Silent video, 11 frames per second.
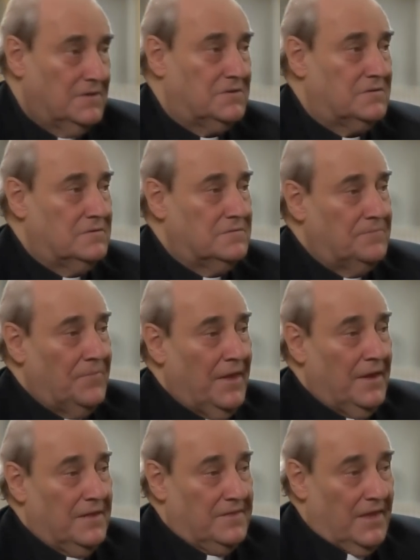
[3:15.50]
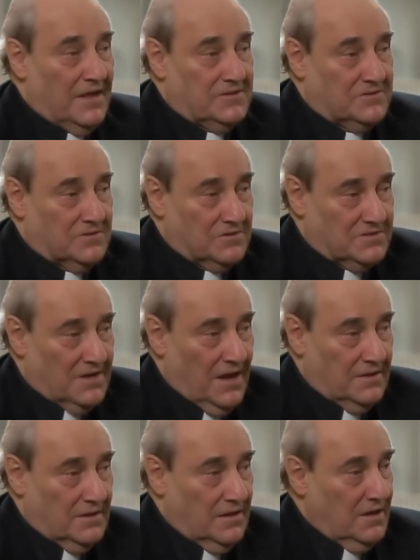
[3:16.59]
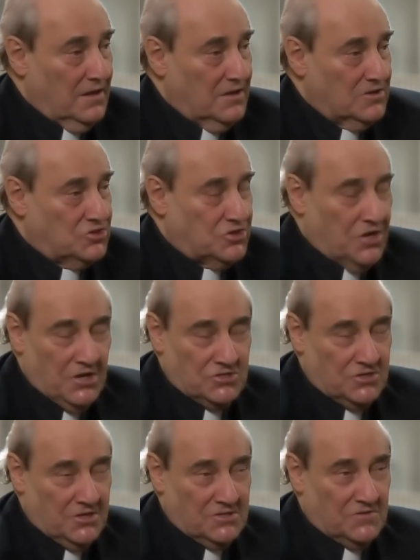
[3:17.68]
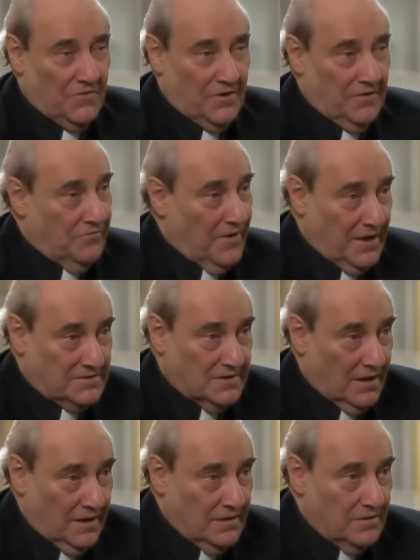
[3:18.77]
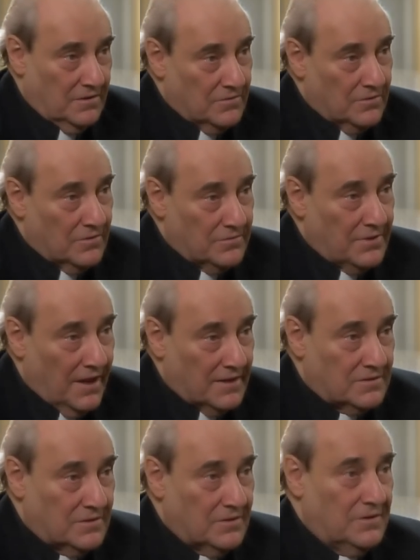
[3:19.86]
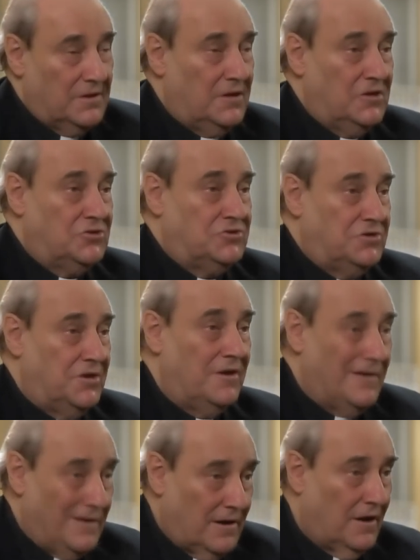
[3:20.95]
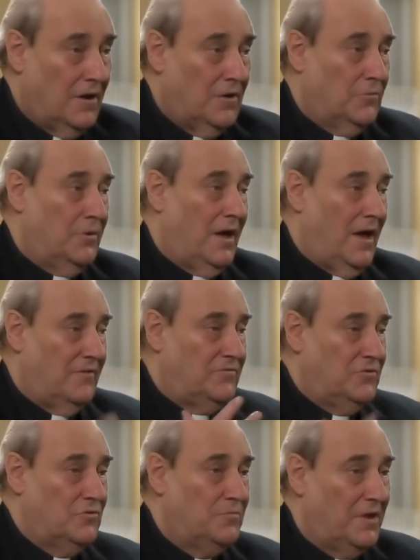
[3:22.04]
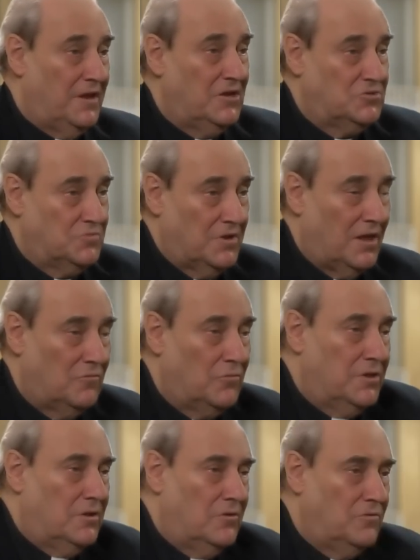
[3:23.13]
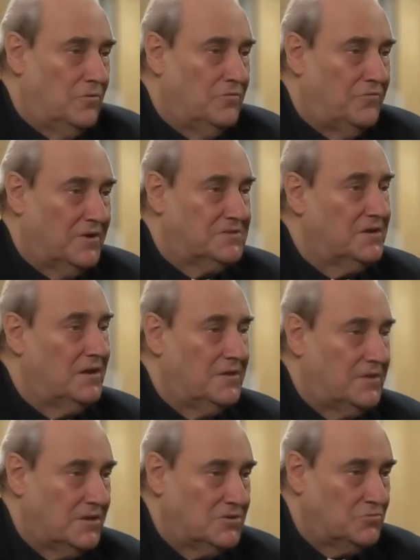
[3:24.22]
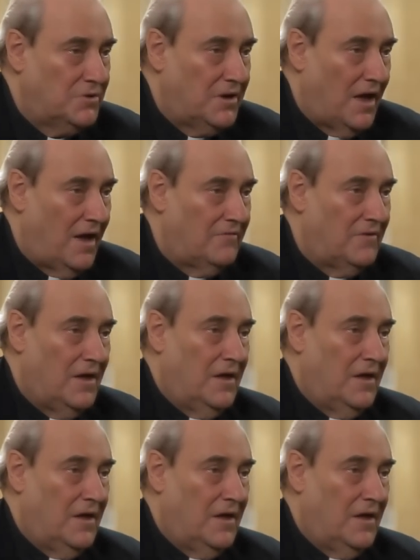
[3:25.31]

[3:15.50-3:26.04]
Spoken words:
So that society is changing very fastly. You know that each year we have new management, and with the new facilities we have,